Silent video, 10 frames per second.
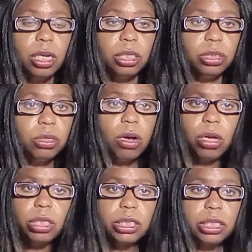all
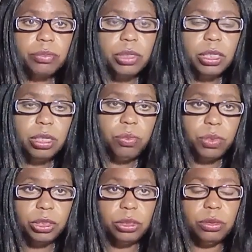the stuff that they went
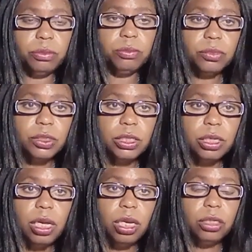through.
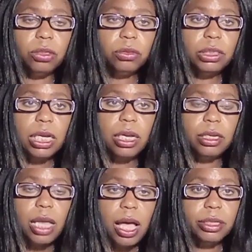They
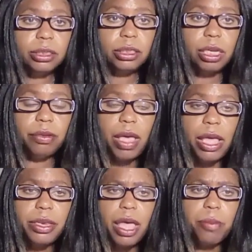acknowledged that had
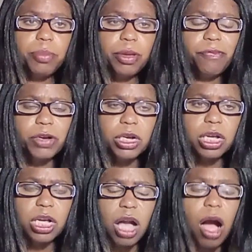not been for
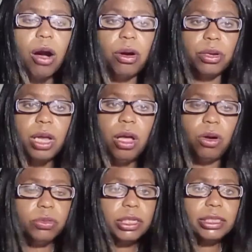God
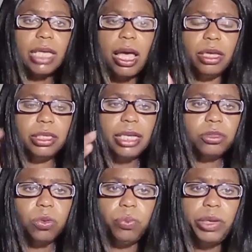on their side, and that's
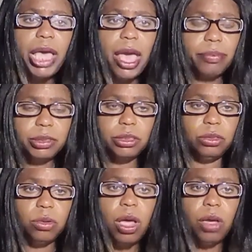what we have to do.
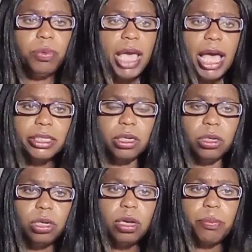We have to
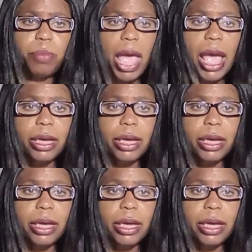look back.